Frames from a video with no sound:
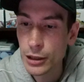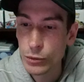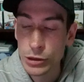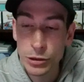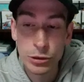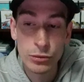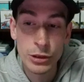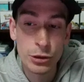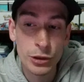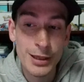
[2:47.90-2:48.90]
We also do run
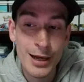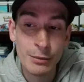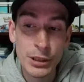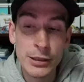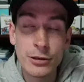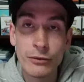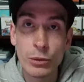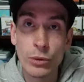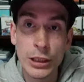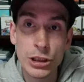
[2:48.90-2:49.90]
the 3 copies of
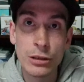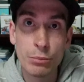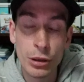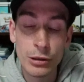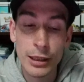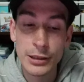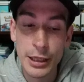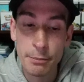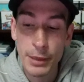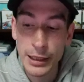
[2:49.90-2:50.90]
the Raging Bolt as
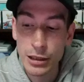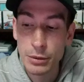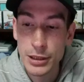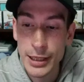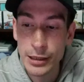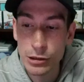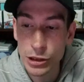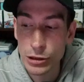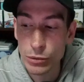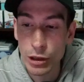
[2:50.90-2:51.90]
a backup attacker.
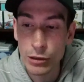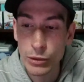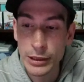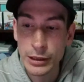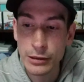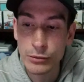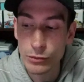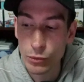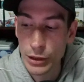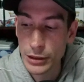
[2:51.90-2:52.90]
Since we're already
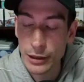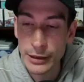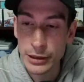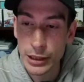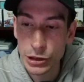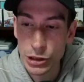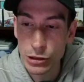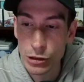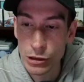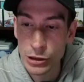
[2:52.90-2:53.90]
running Lightning Energy
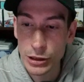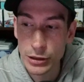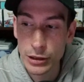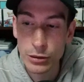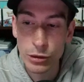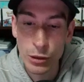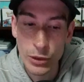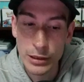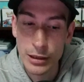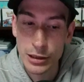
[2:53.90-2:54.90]
cards, they did throw
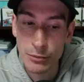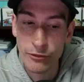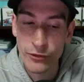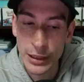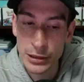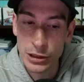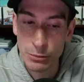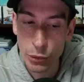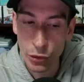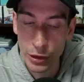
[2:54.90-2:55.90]
in some fighting
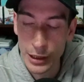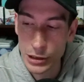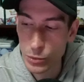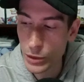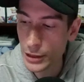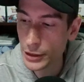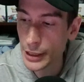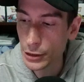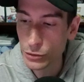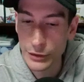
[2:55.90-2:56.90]
support as well. They
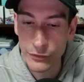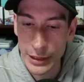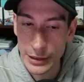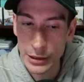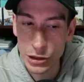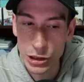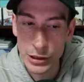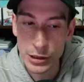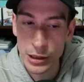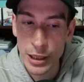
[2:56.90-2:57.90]
got 3 fighting
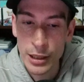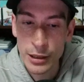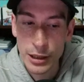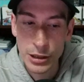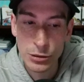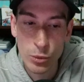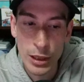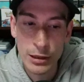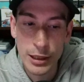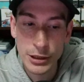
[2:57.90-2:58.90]
energies, as
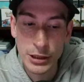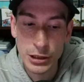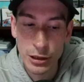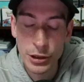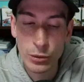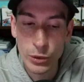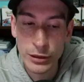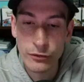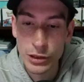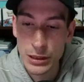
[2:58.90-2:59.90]
well as a
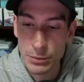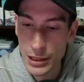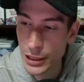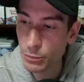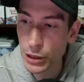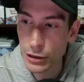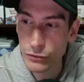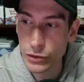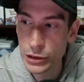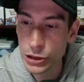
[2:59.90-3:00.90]
Slitherwing for some type
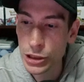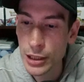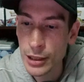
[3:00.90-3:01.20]
coverage,